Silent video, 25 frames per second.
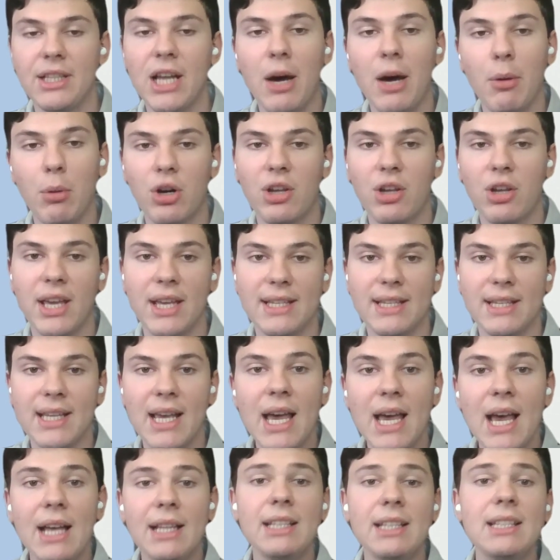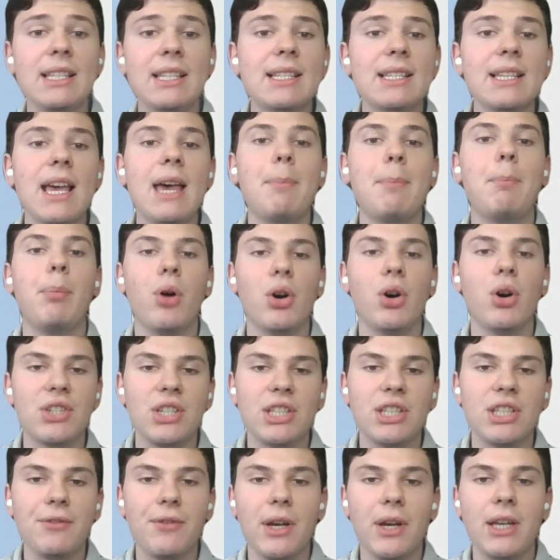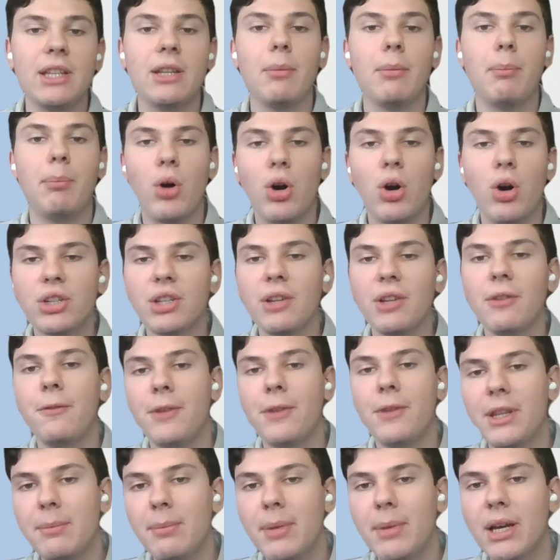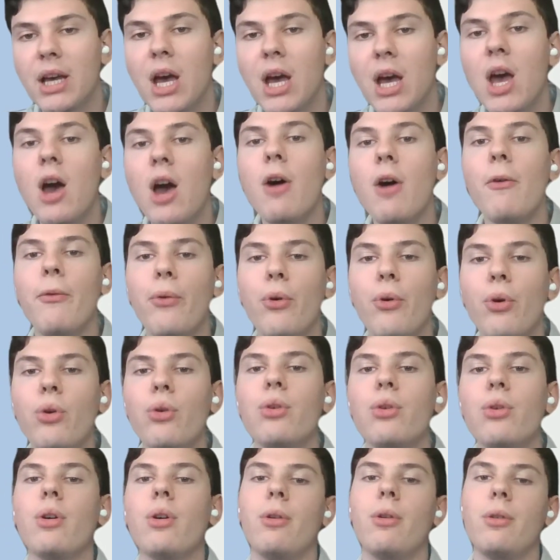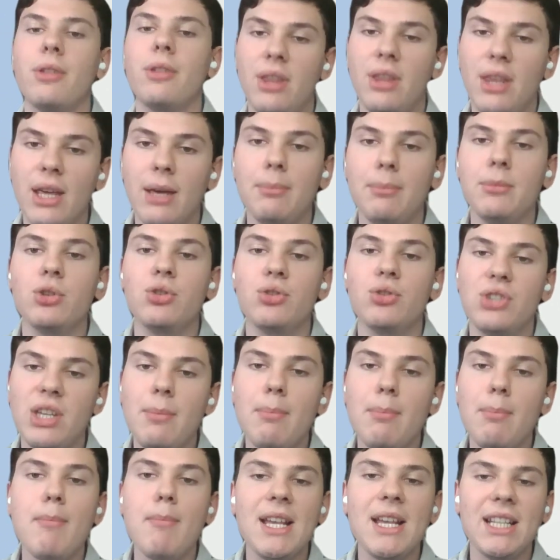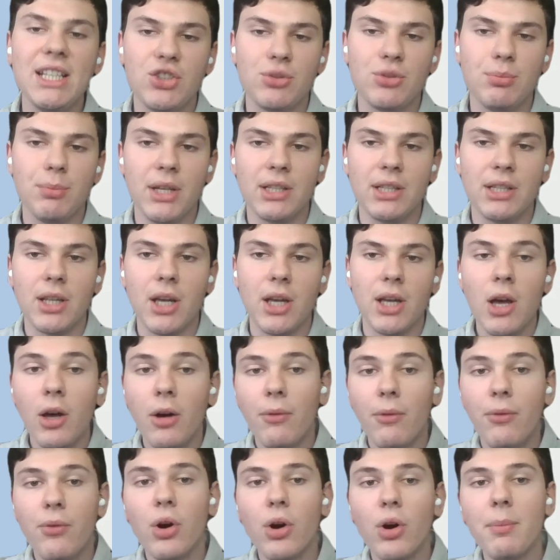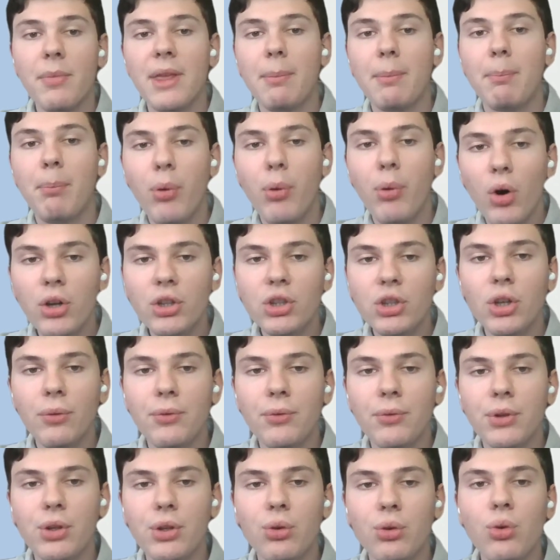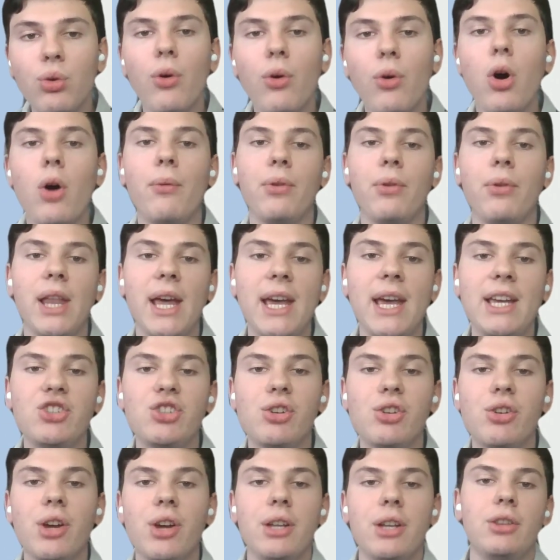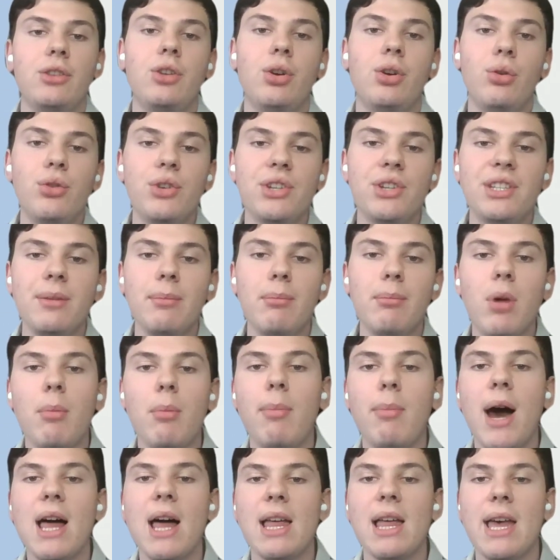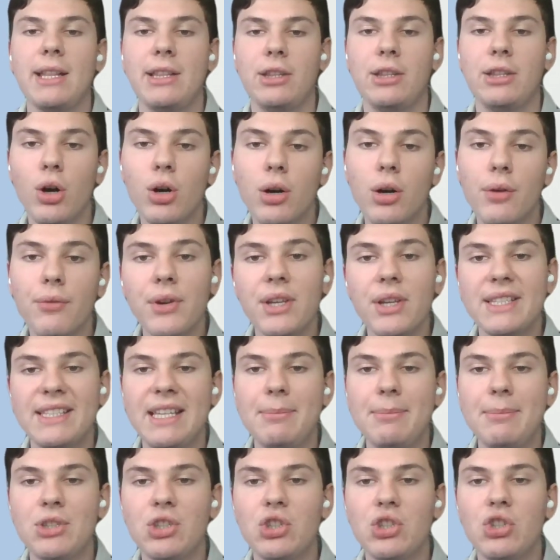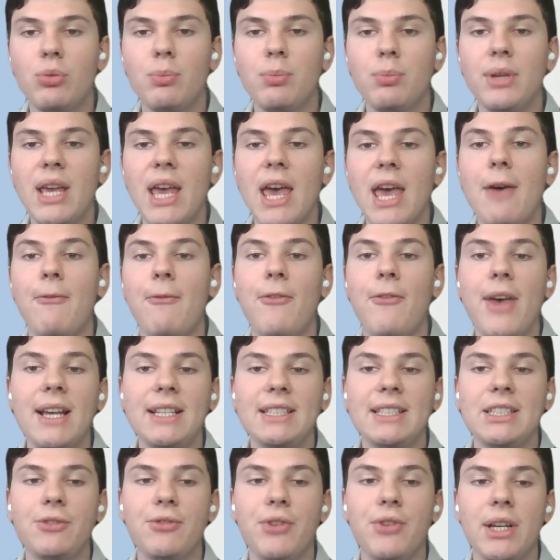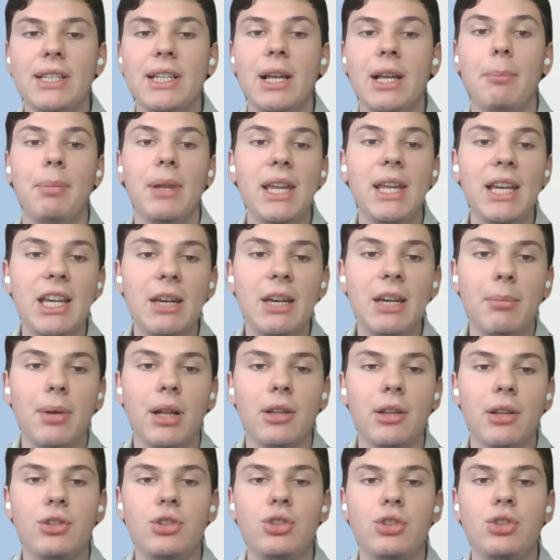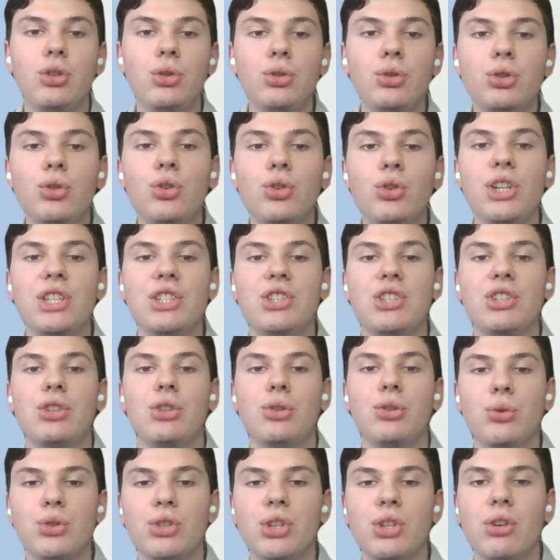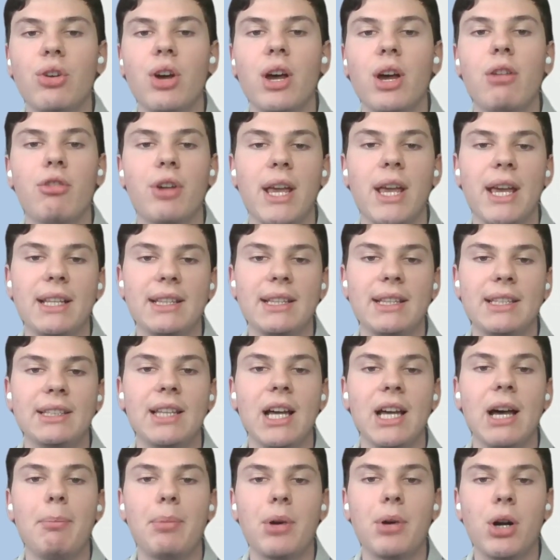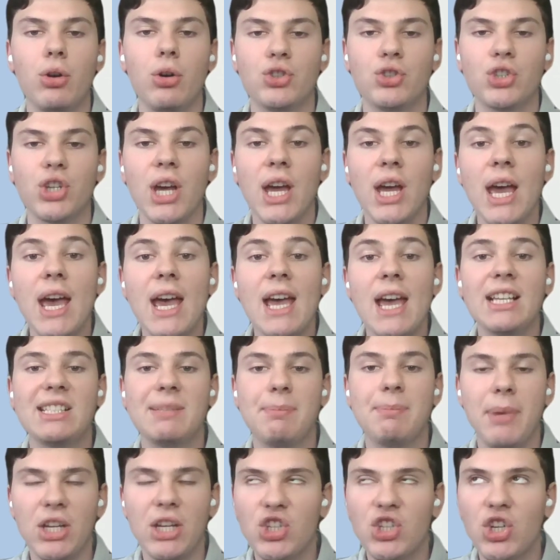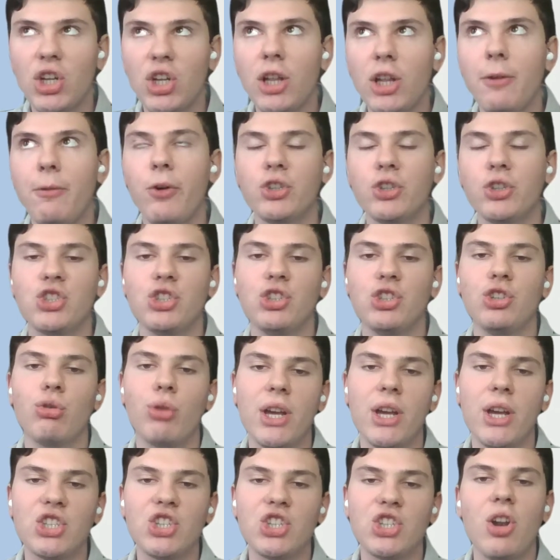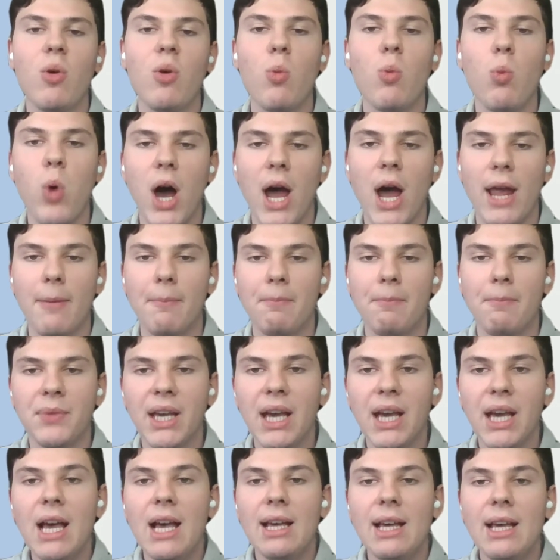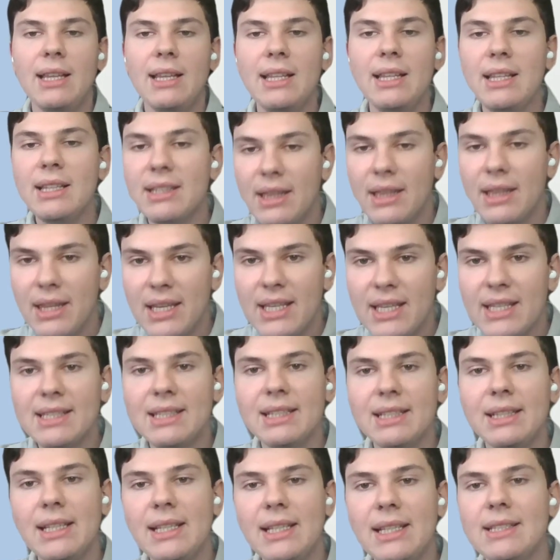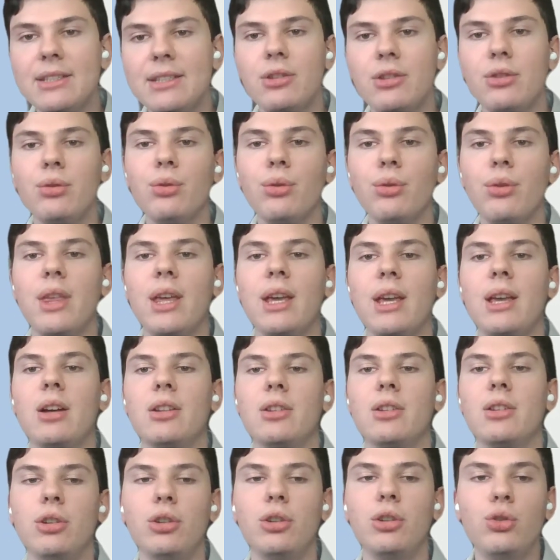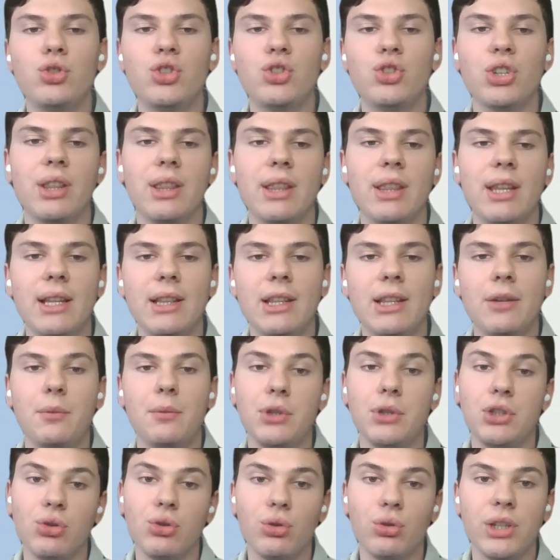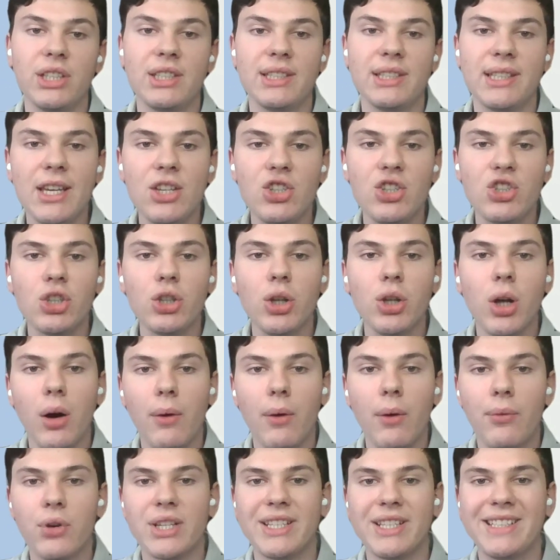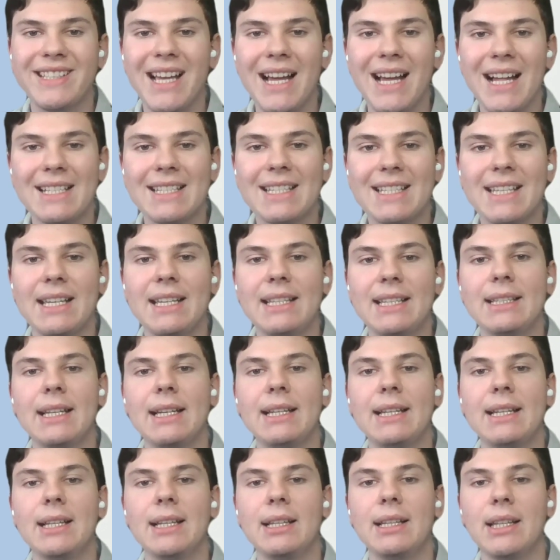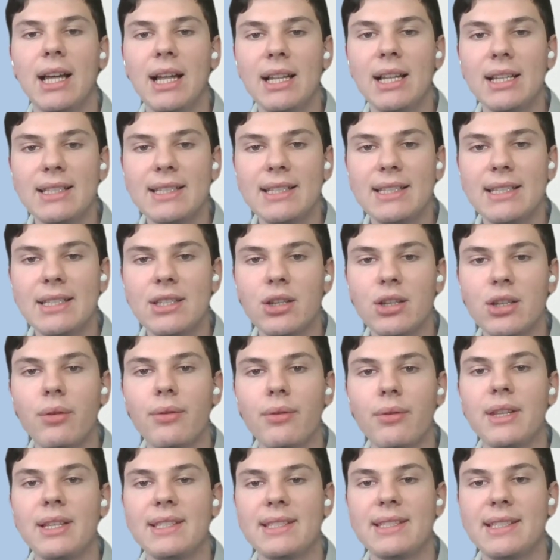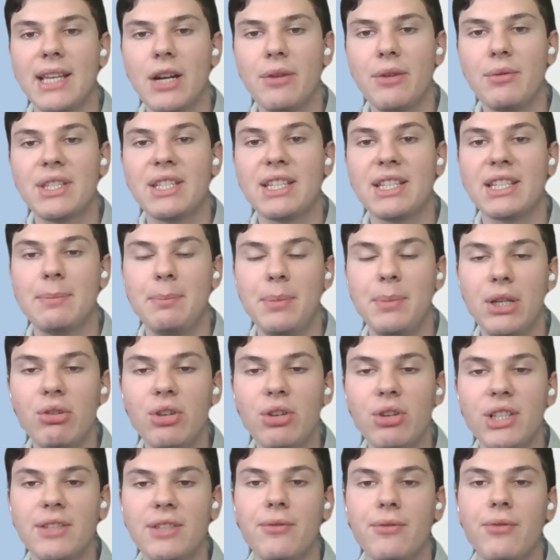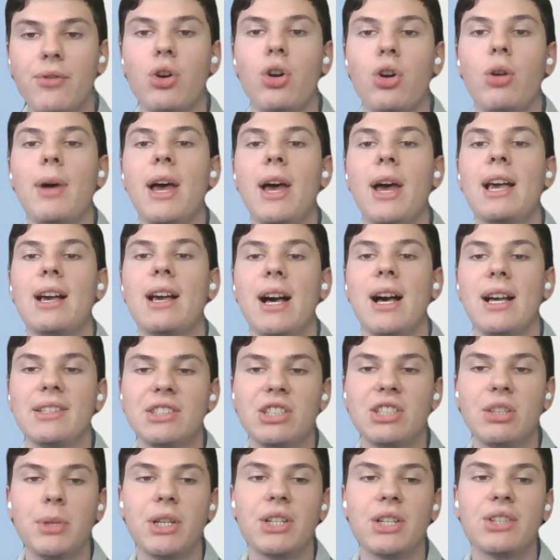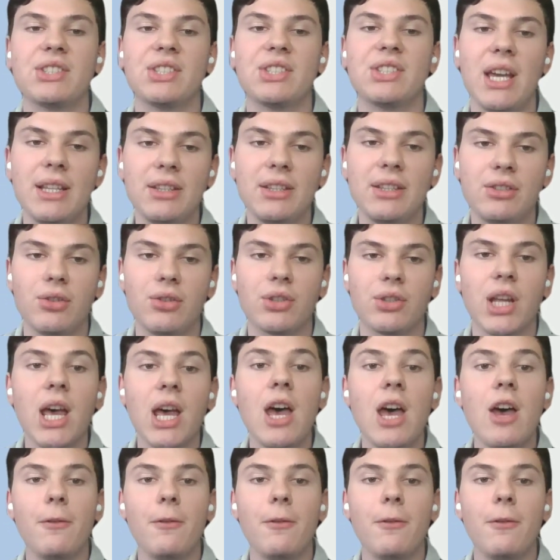in our case. It is a positive and important feedback for the museum management. From the point of view of leisure and tourism, mobile ethnography seems to be effective and applicable due to its user-oriented approach, especially for Generation Y. This leads to the conclusion that the visualization of results and an analysis of the service experience from a customer-centered